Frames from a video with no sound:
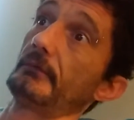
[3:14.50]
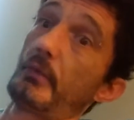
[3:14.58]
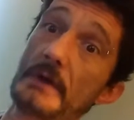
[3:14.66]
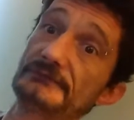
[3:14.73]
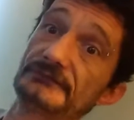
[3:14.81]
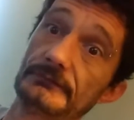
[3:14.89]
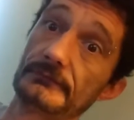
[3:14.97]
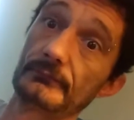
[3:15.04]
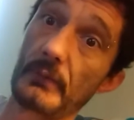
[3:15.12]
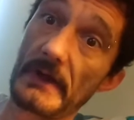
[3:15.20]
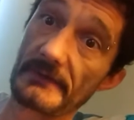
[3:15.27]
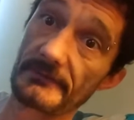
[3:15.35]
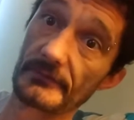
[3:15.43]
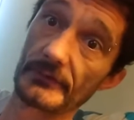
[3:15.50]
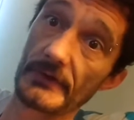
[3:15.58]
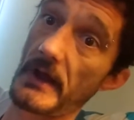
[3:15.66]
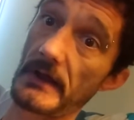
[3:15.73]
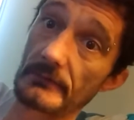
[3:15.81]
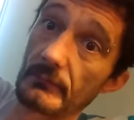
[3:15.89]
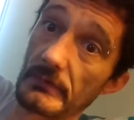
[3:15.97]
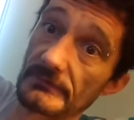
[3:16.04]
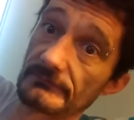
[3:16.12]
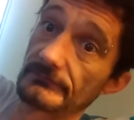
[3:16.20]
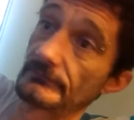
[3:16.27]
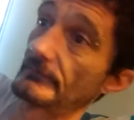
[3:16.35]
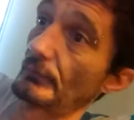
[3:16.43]
questioned whether God
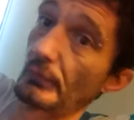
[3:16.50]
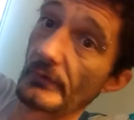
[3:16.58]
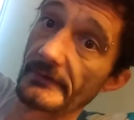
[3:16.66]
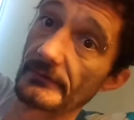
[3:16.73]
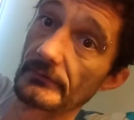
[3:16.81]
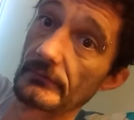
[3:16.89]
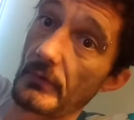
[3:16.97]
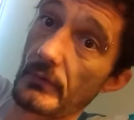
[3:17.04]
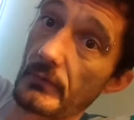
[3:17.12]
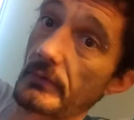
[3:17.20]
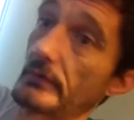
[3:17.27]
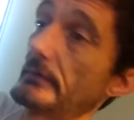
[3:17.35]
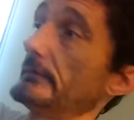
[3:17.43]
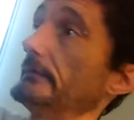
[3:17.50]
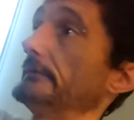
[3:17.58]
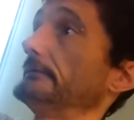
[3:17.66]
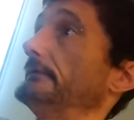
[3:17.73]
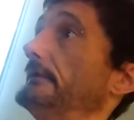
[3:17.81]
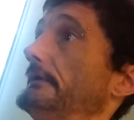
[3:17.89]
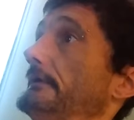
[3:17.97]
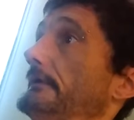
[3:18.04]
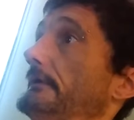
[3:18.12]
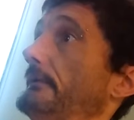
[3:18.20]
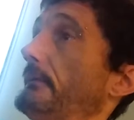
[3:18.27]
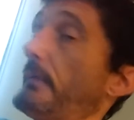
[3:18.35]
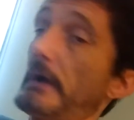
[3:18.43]
was real or
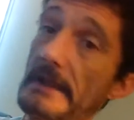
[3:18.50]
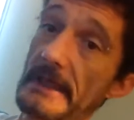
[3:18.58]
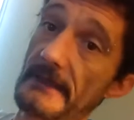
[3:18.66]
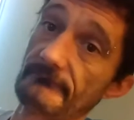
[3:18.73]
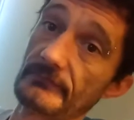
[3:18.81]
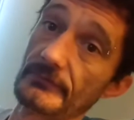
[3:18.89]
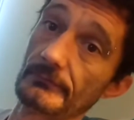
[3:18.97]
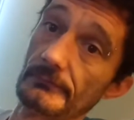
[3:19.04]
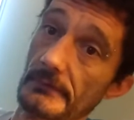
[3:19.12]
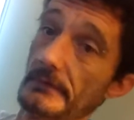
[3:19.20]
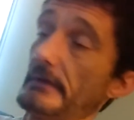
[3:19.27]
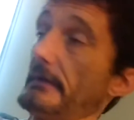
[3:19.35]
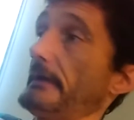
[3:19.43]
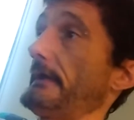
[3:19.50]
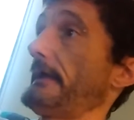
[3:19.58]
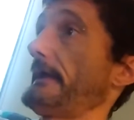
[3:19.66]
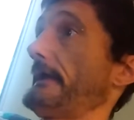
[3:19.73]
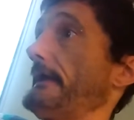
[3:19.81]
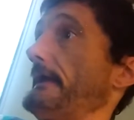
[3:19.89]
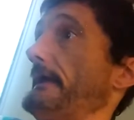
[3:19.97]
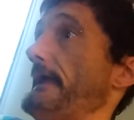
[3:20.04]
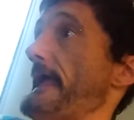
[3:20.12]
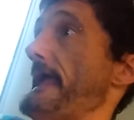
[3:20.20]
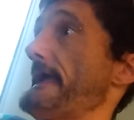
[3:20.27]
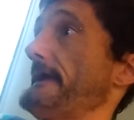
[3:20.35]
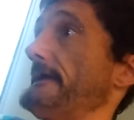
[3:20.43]
what have you.
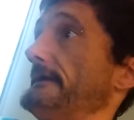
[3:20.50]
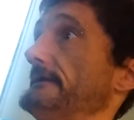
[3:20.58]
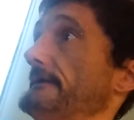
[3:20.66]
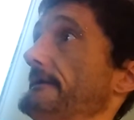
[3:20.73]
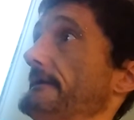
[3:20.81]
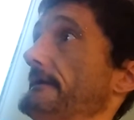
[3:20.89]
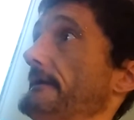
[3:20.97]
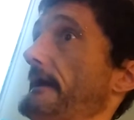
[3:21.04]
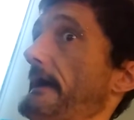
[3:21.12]
And